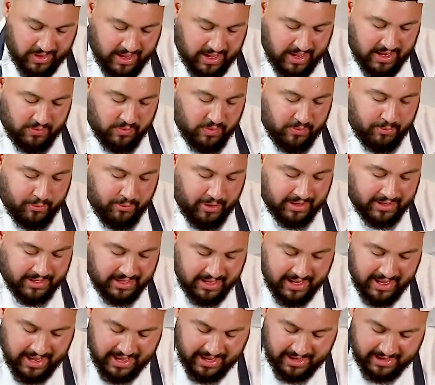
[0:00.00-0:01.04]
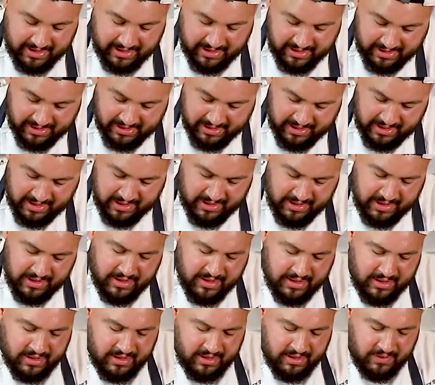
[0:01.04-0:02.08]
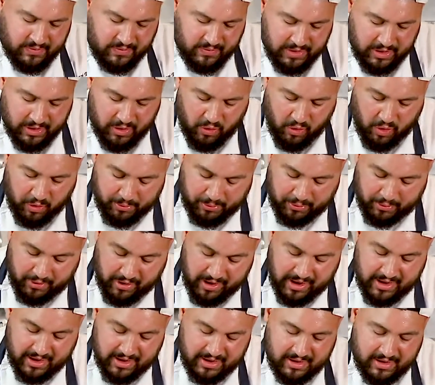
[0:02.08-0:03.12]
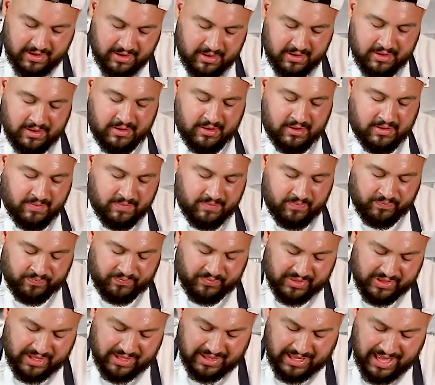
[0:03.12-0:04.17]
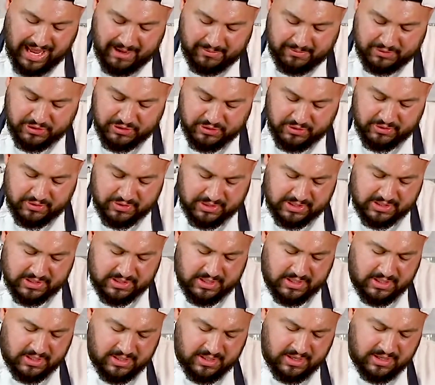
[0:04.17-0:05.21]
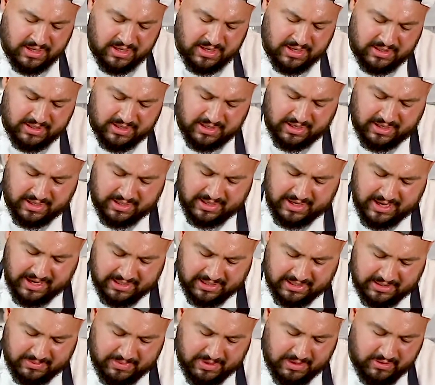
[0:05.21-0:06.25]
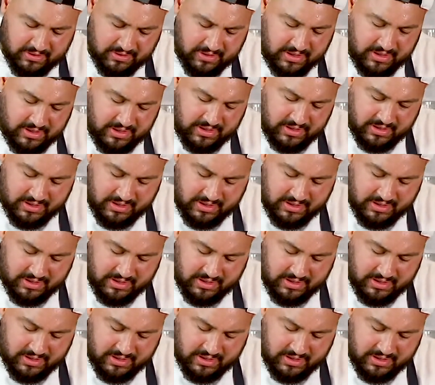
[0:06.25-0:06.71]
ahead, we break the egg, we incorporate the lime juice, the condensed milk,